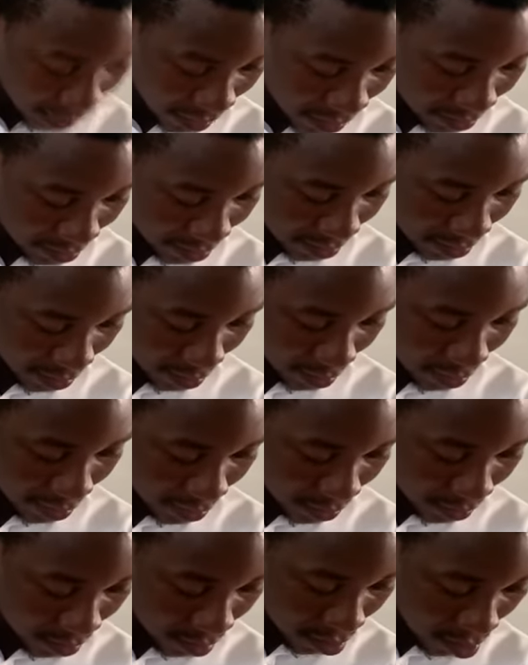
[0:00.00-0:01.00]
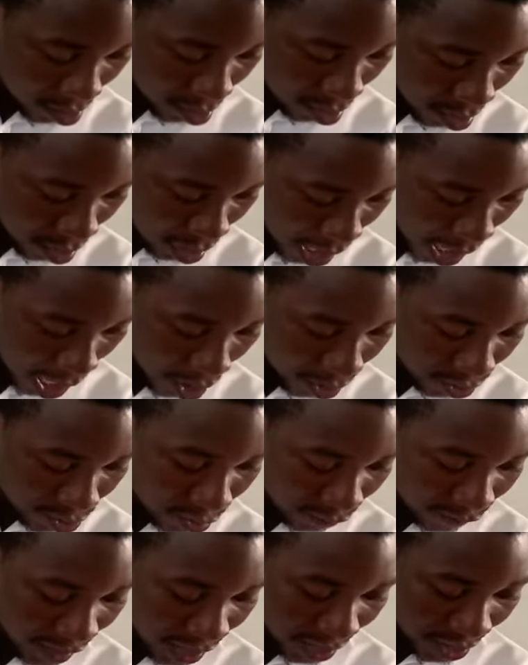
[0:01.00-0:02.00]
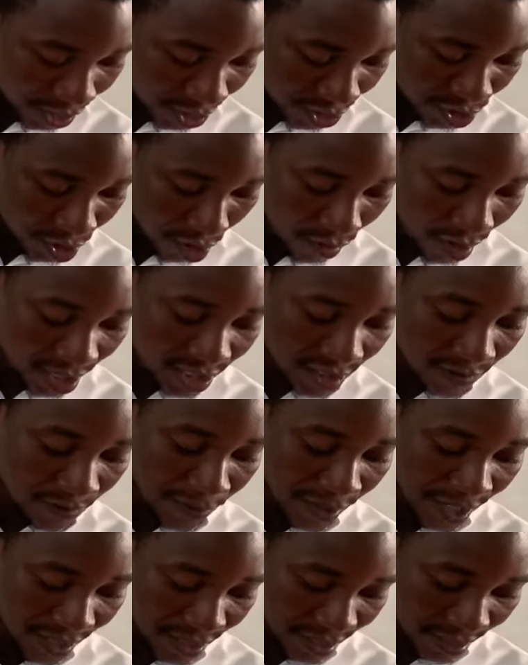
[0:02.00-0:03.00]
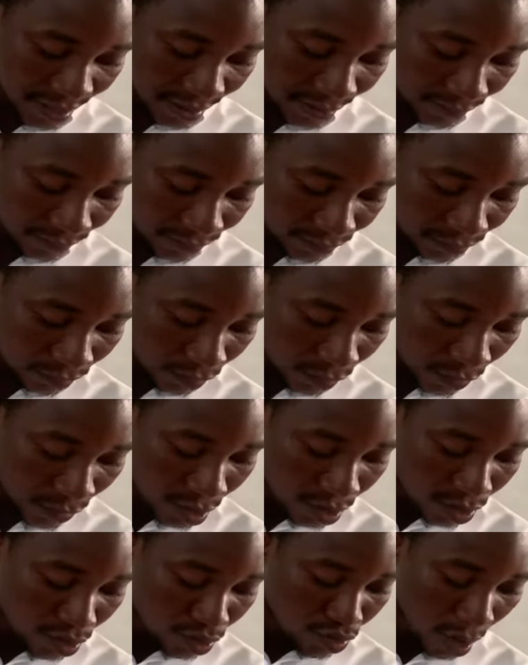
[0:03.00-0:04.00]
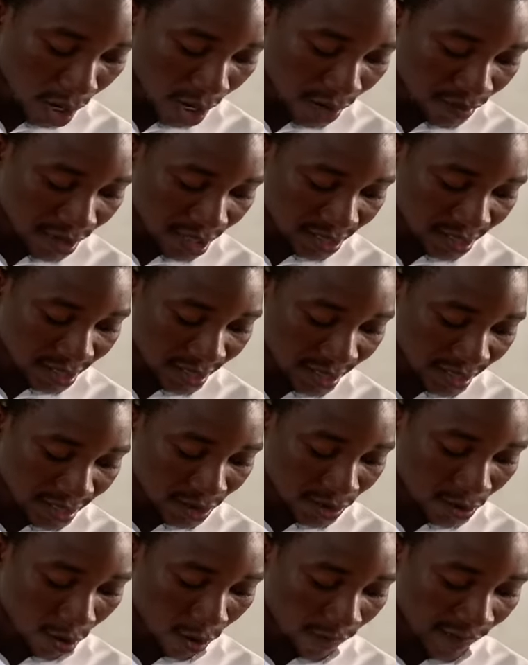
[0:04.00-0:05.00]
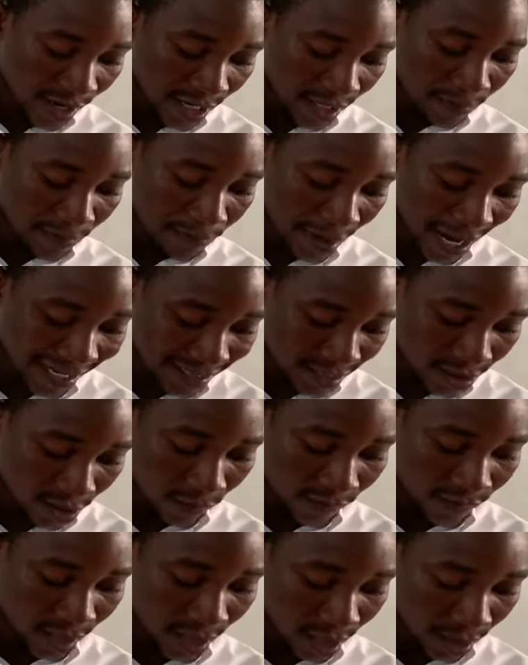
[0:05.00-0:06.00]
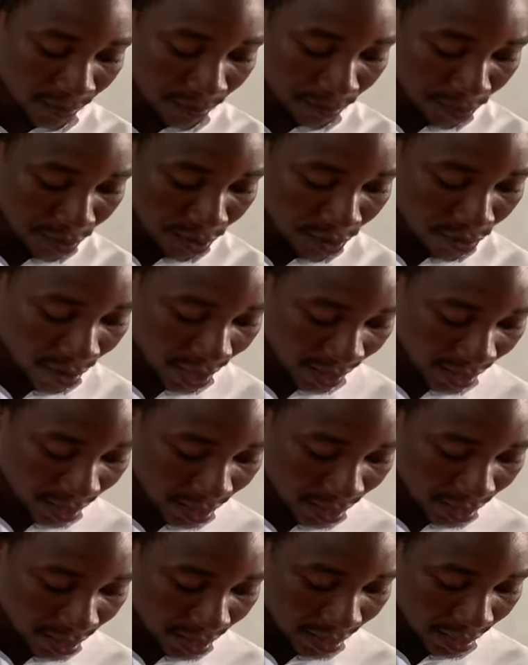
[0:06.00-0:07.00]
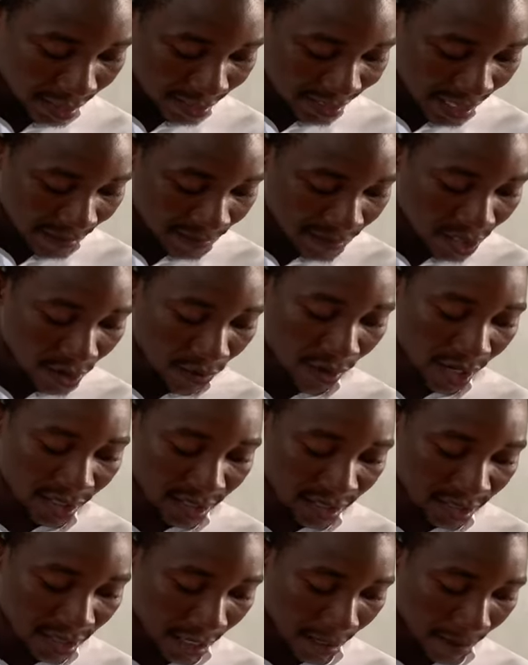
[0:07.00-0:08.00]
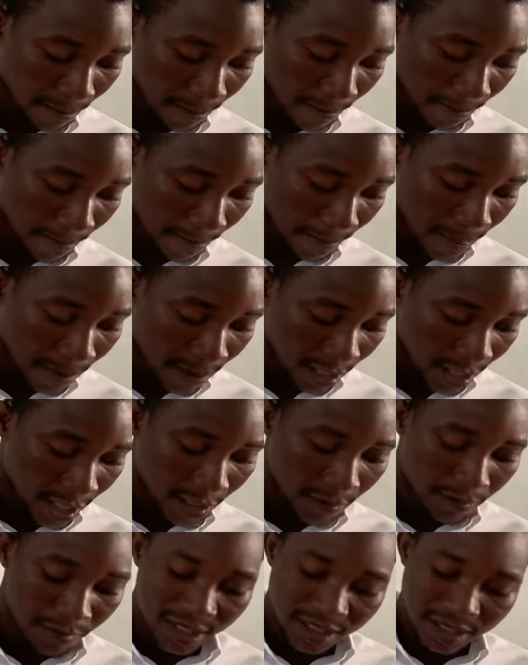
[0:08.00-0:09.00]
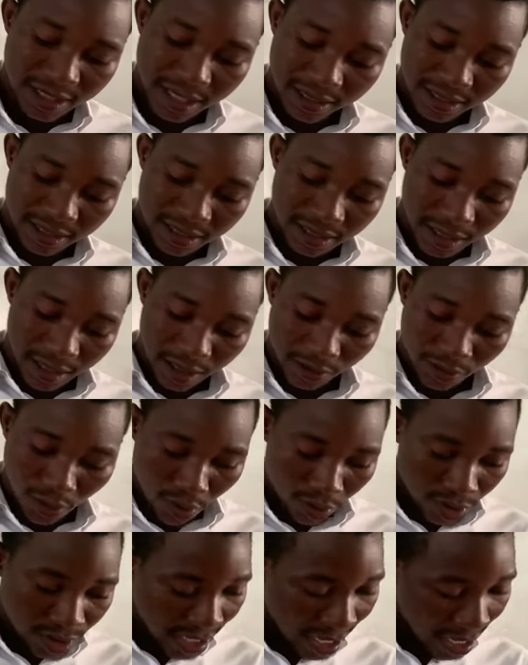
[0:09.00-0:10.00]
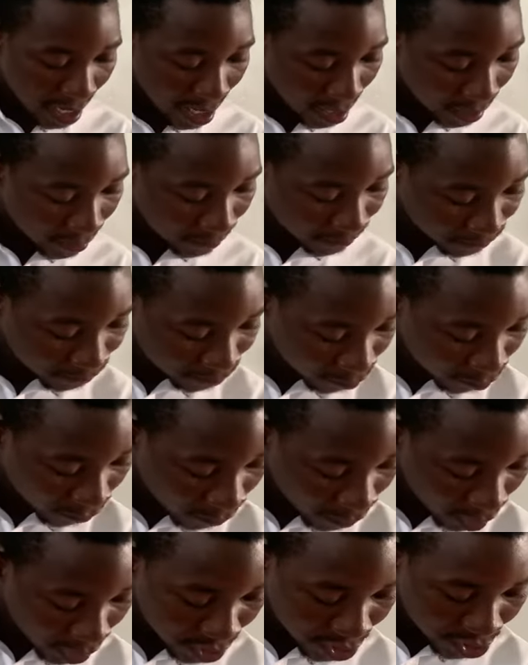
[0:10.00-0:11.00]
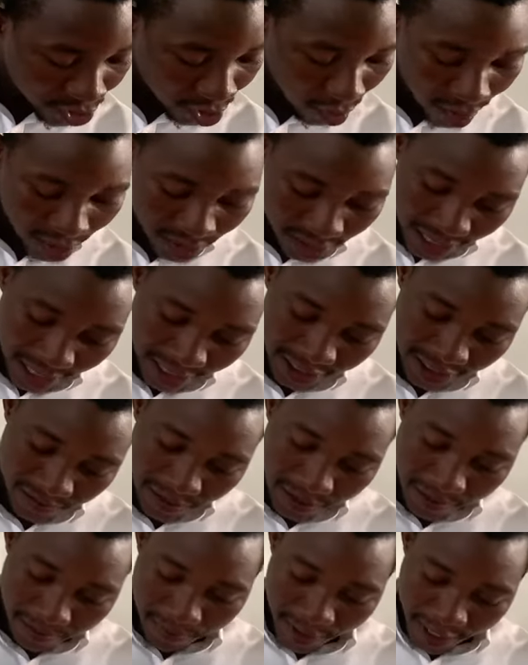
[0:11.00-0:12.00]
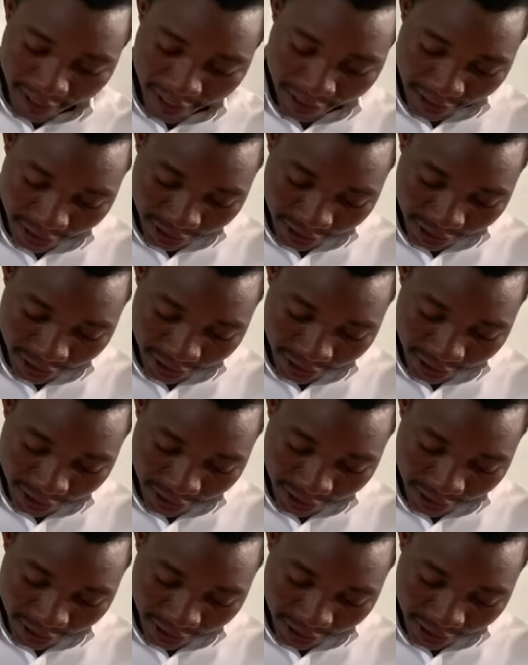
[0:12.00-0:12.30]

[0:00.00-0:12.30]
is E. Out of the insurance paid, 200 cedis covered part of the period in the subsequent year. It means that the total insurance that is being paid in the